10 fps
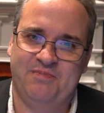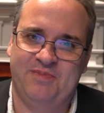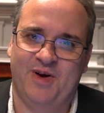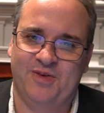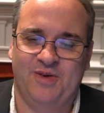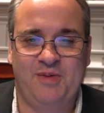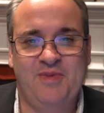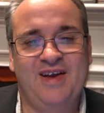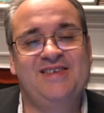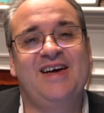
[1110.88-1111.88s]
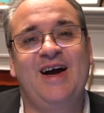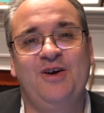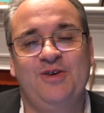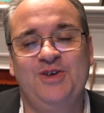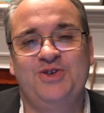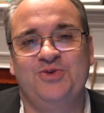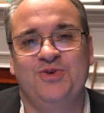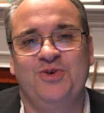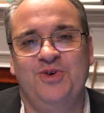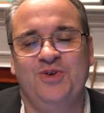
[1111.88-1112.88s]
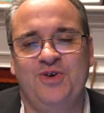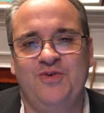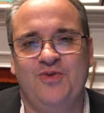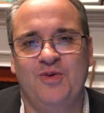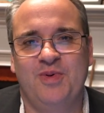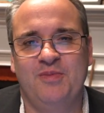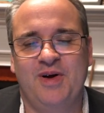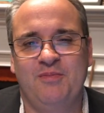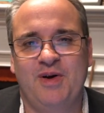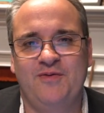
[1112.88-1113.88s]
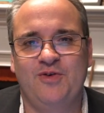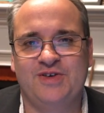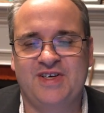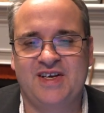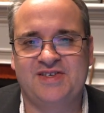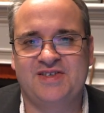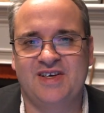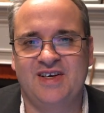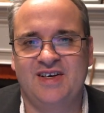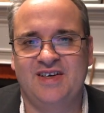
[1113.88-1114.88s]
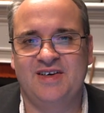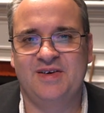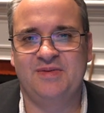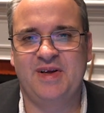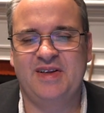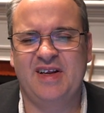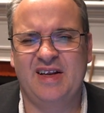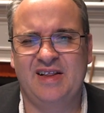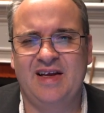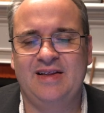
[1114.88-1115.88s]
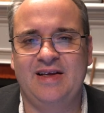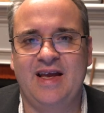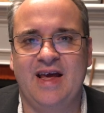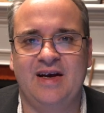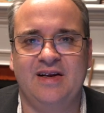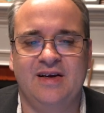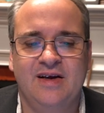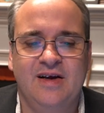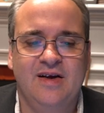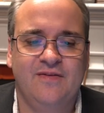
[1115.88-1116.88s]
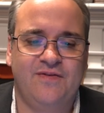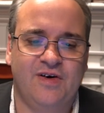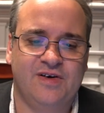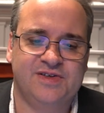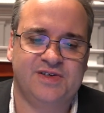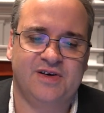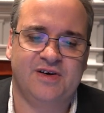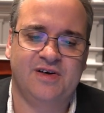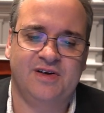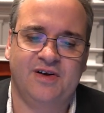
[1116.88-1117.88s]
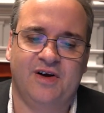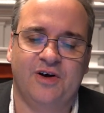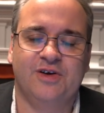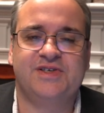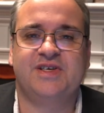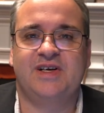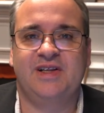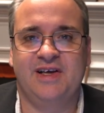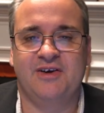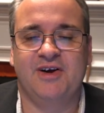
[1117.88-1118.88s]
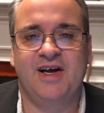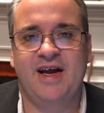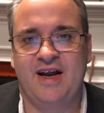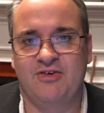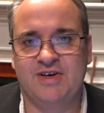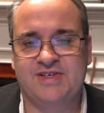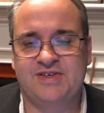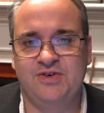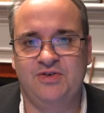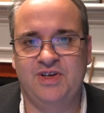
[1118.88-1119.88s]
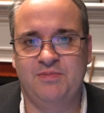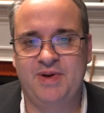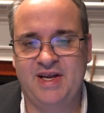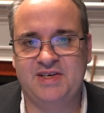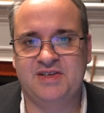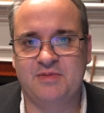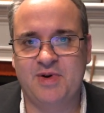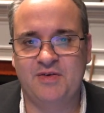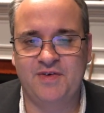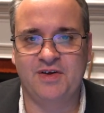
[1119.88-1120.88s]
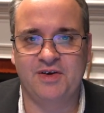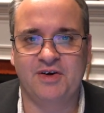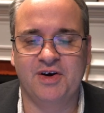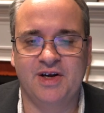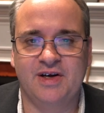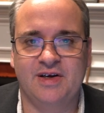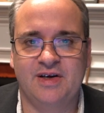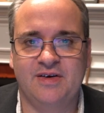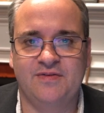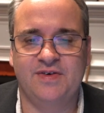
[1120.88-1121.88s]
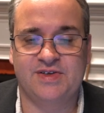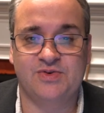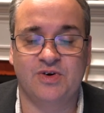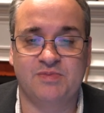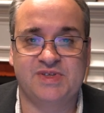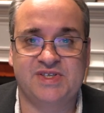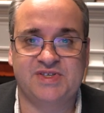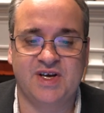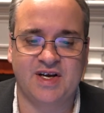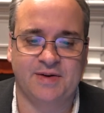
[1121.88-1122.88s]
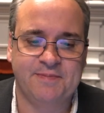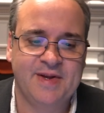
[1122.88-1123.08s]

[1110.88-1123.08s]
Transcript: I, am not entirely sure who you're looking for, but my, my first guess uh, and, and, a likely candidate falls on artist Clara Harris, who did paint in the Meadowvale area of historic Mississauga.